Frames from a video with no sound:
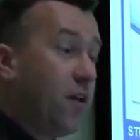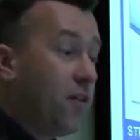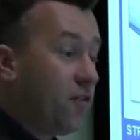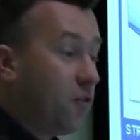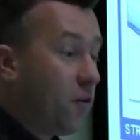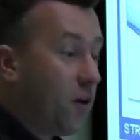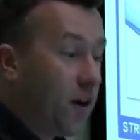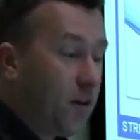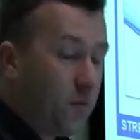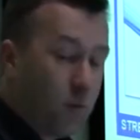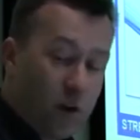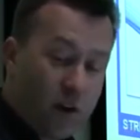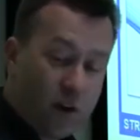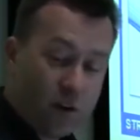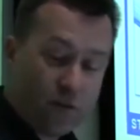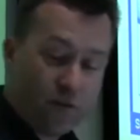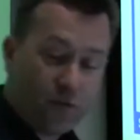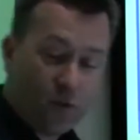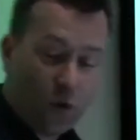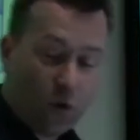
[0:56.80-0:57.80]
So I
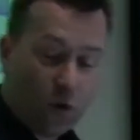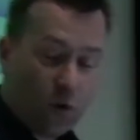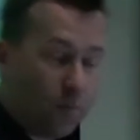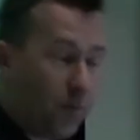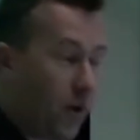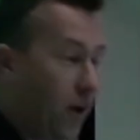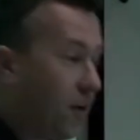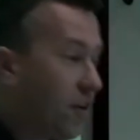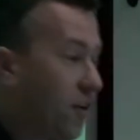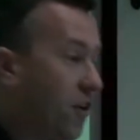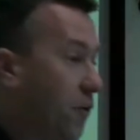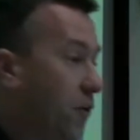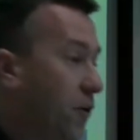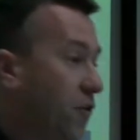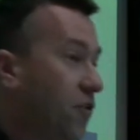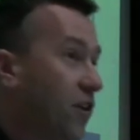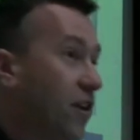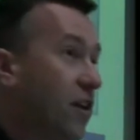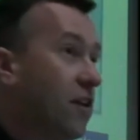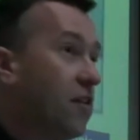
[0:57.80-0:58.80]
work for
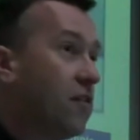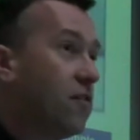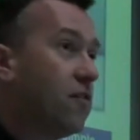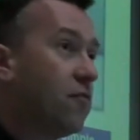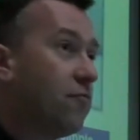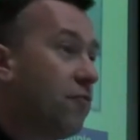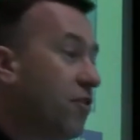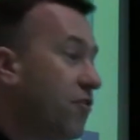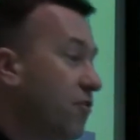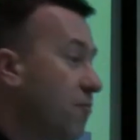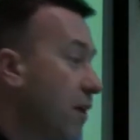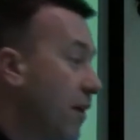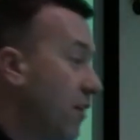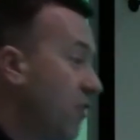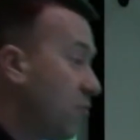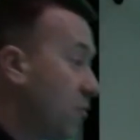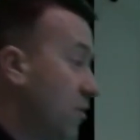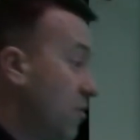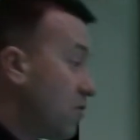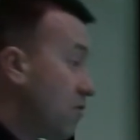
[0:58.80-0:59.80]
Acuity Risk
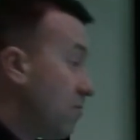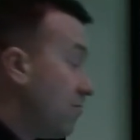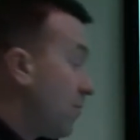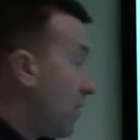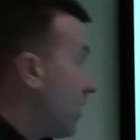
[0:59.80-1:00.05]
Management.